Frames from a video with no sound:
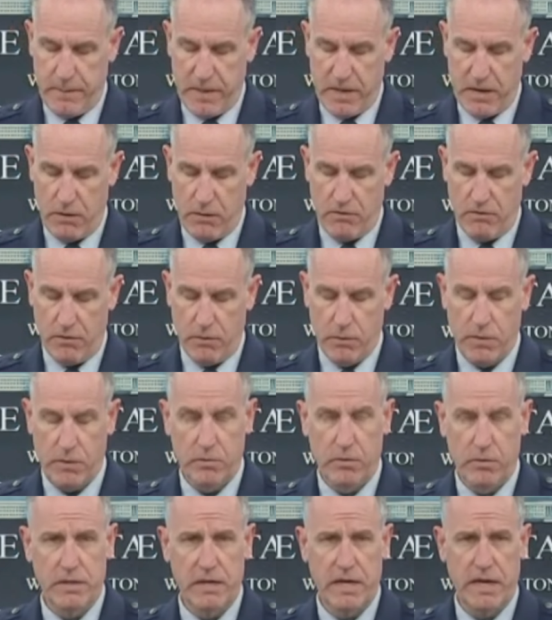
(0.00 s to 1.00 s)
However, we
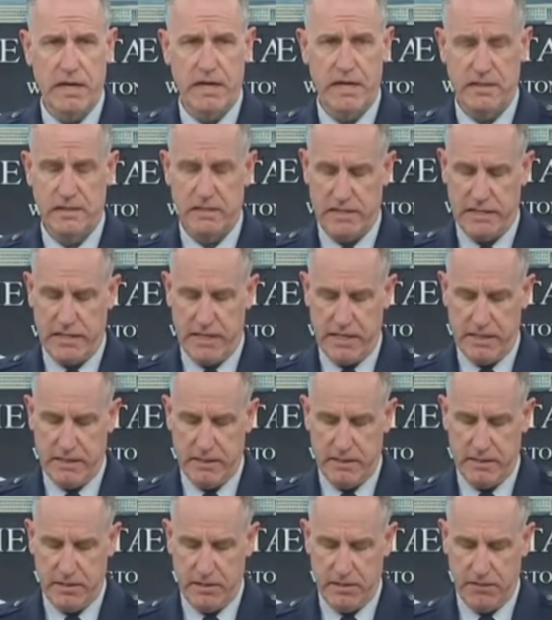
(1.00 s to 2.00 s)
will not
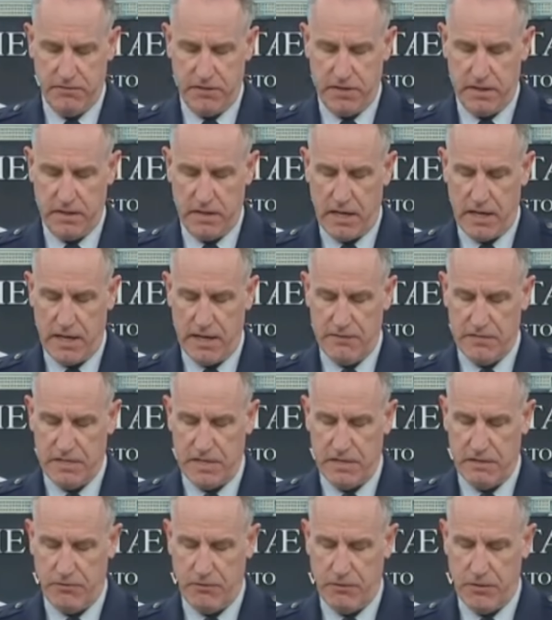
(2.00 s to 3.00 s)
hesitate to defend lives
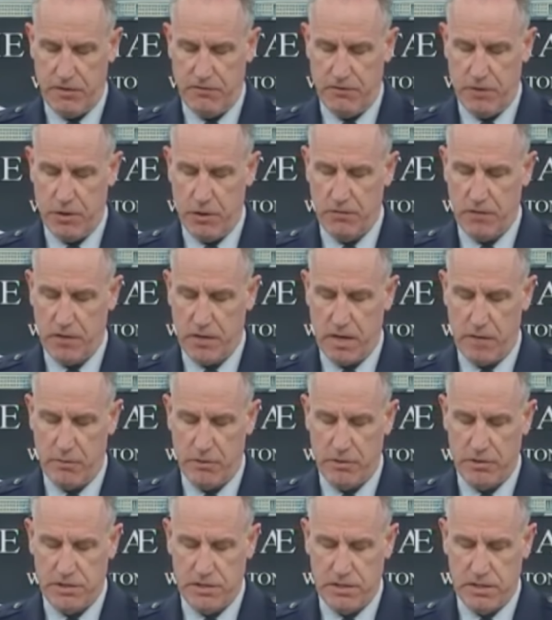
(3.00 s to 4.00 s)
and the free flow of
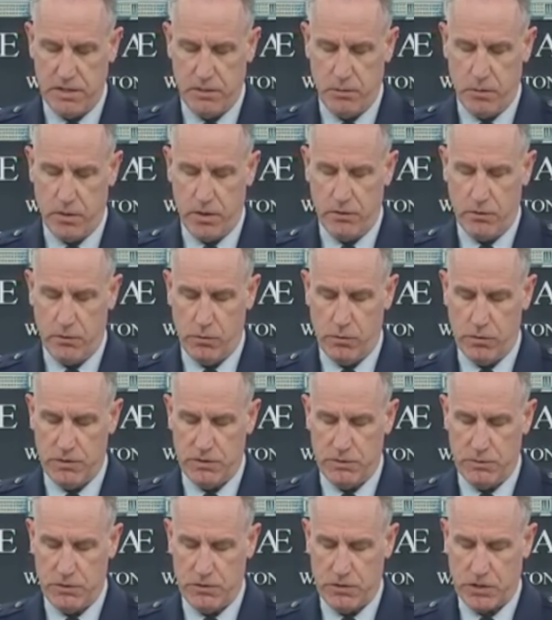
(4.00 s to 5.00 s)
commerce in one of the
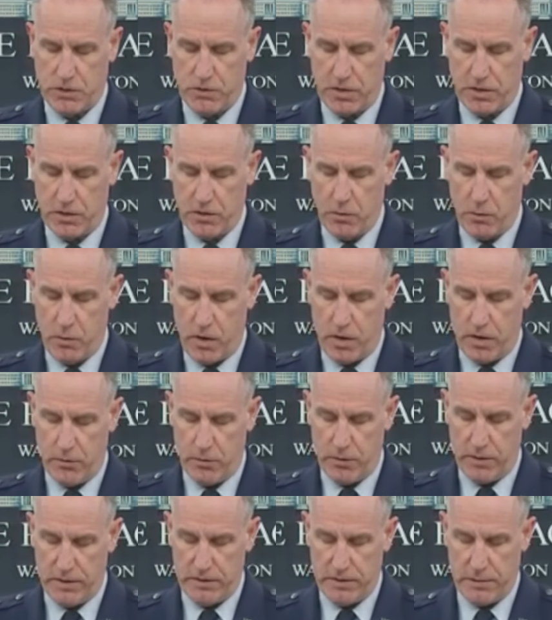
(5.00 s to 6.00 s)
world's most critical
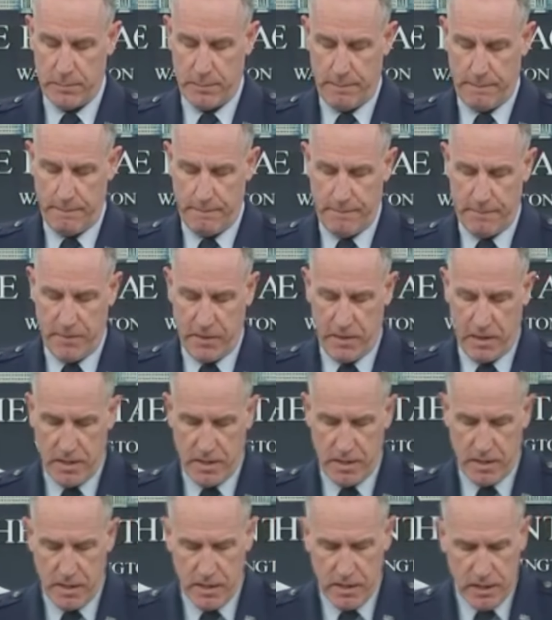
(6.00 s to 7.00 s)
waterways.
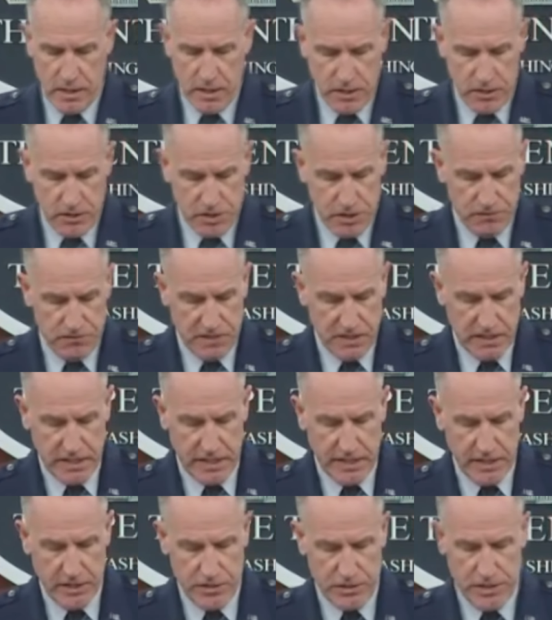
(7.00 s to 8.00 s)
Shifting
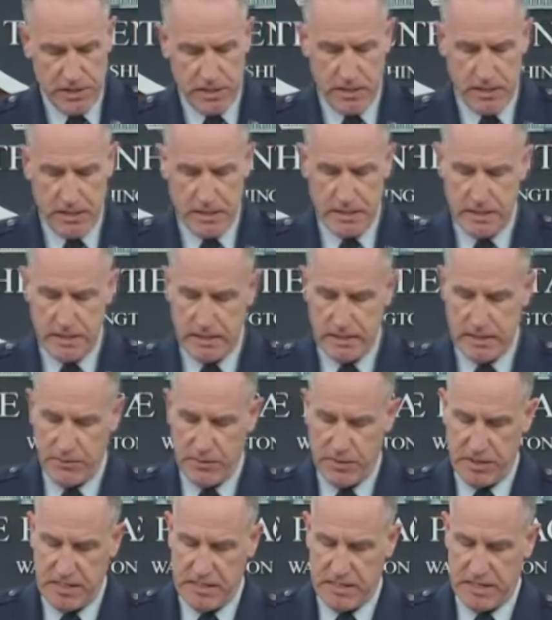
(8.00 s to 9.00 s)
gears,
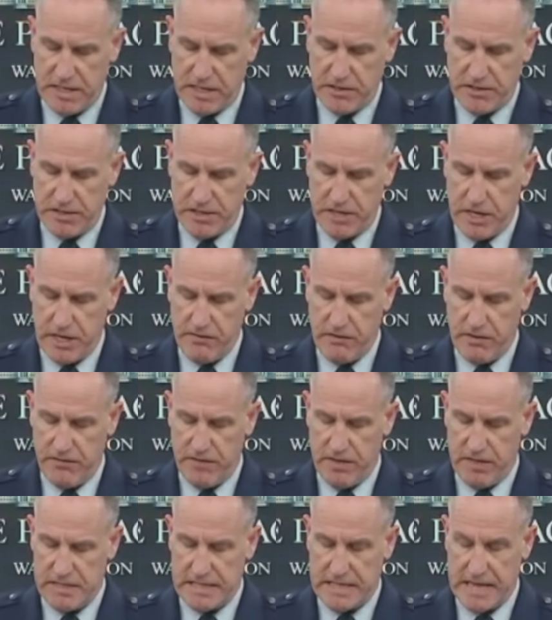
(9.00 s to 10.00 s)
Deputy Secretary of
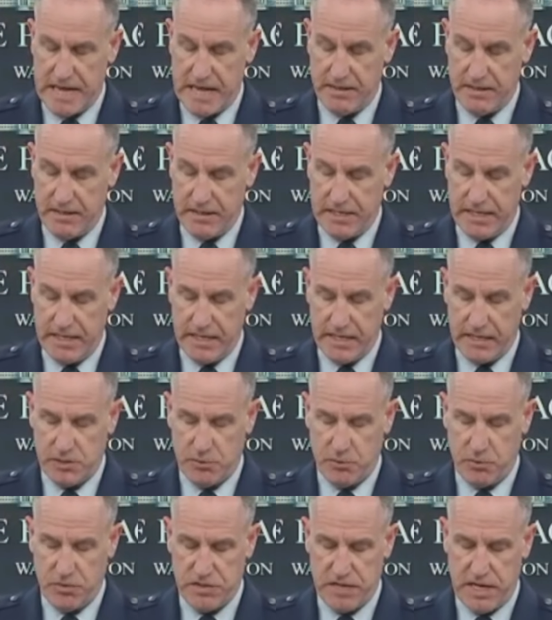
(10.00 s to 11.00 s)
Defense Kathleen
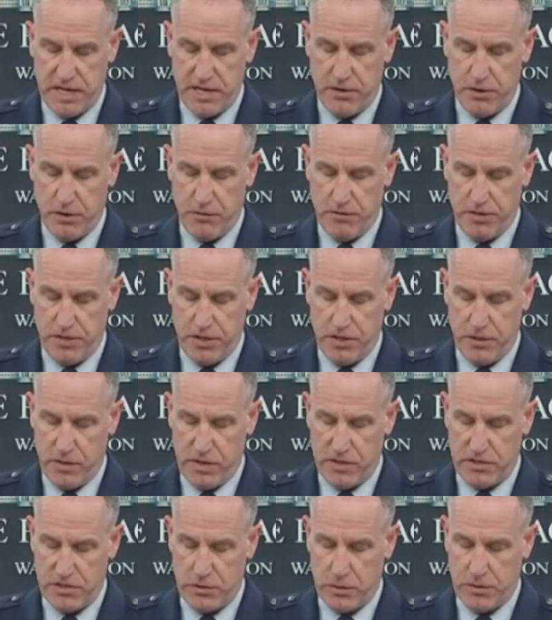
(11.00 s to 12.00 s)
Hicks presided over the
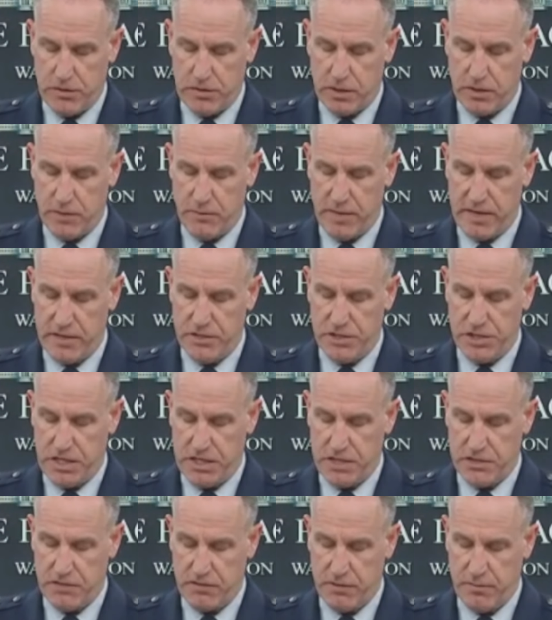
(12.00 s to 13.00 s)
U.S. Northern Command
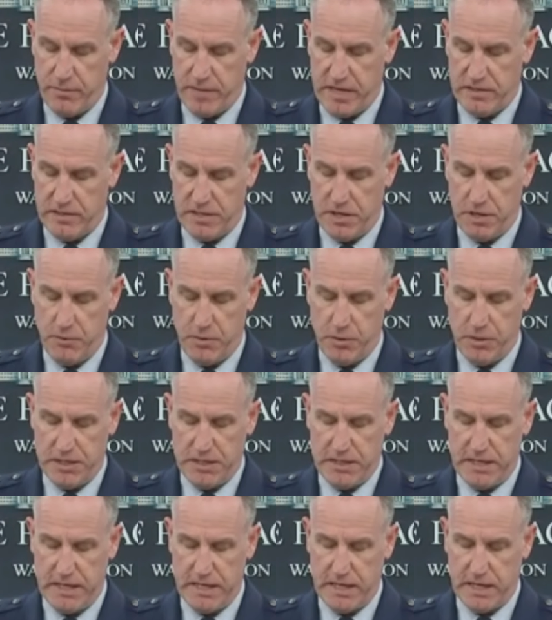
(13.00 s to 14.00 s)
Change of Command
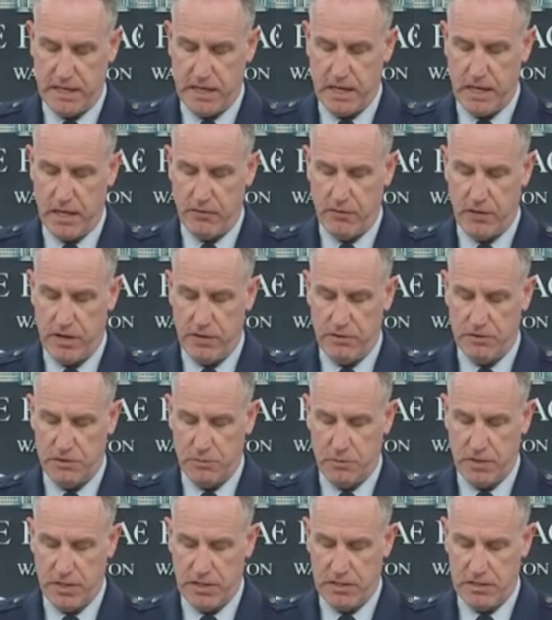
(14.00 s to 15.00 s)
ceremony today in Colorado
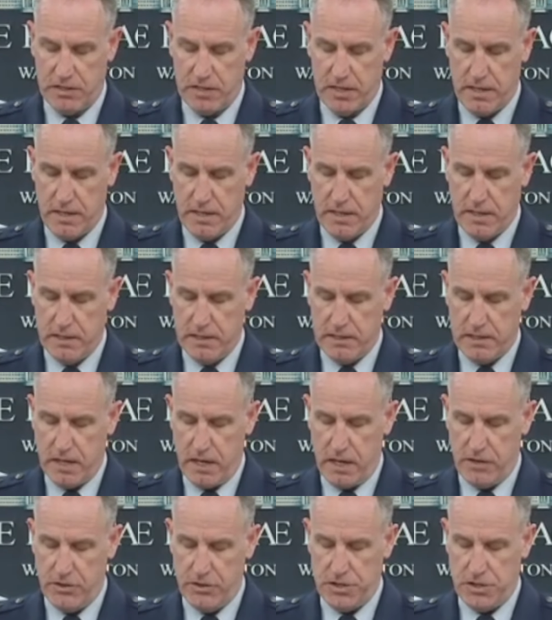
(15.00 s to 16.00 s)
Springs to
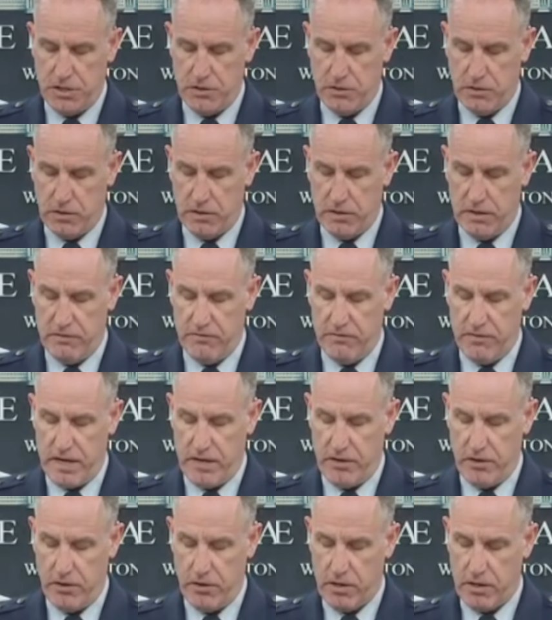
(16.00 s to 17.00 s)
honor General Glenn
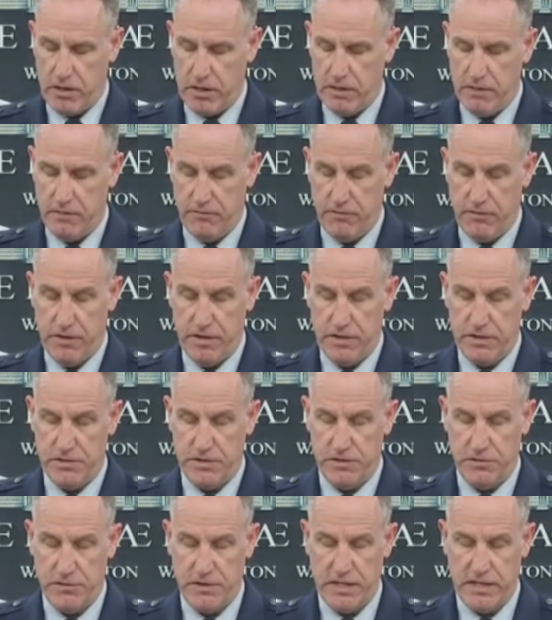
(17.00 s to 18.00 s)
Van Herk for
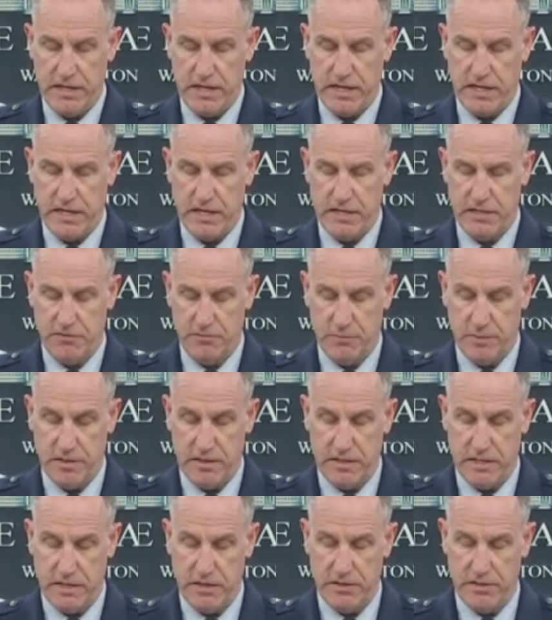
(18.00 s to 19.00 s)
his three decades of
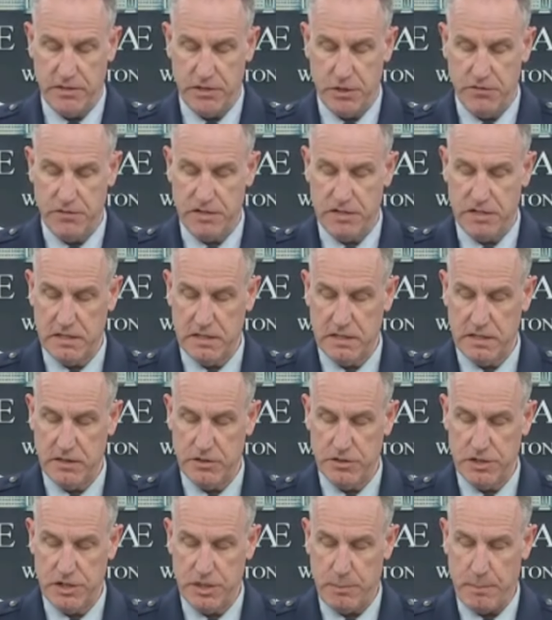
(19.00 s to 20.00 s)
military service and
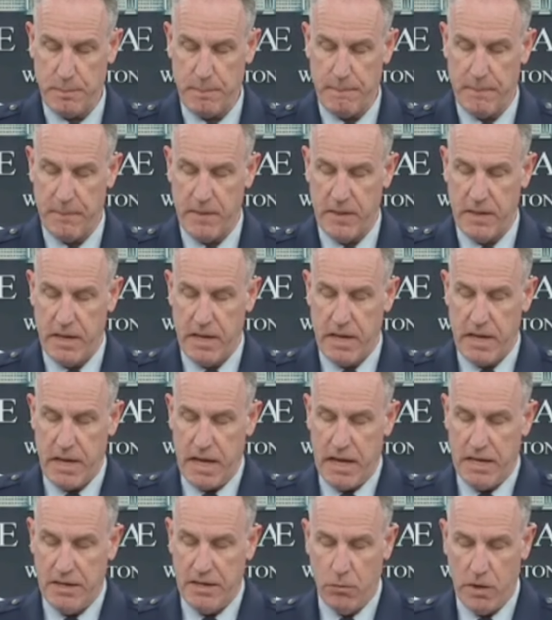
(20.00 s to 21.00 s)
leadership,
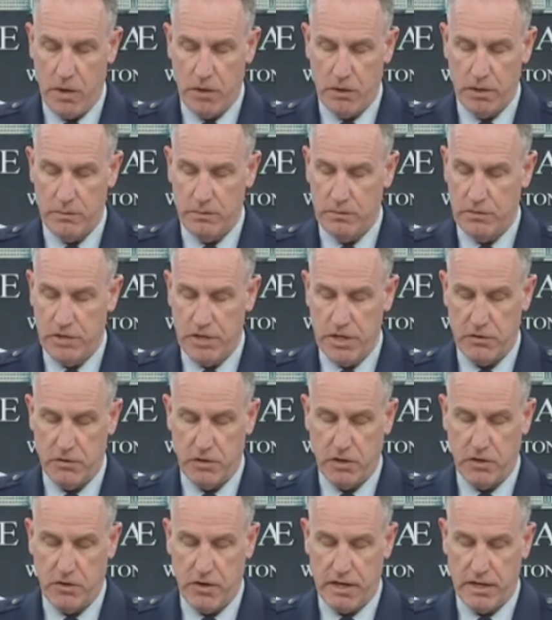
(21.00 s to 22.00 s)
and to welcome
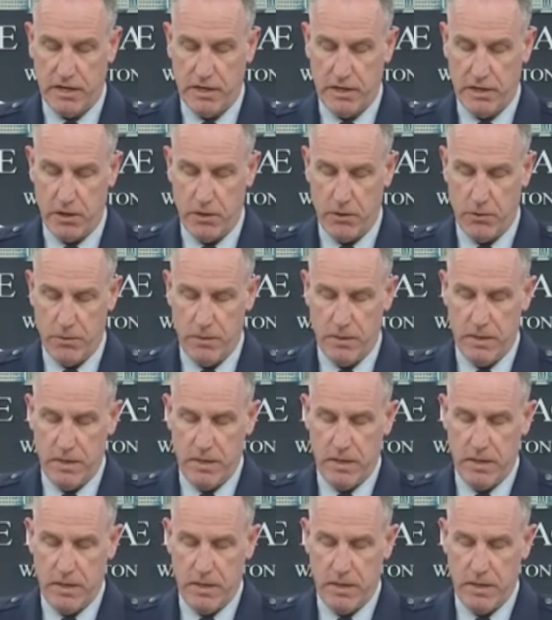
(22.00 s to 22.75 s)
General Greg Yeo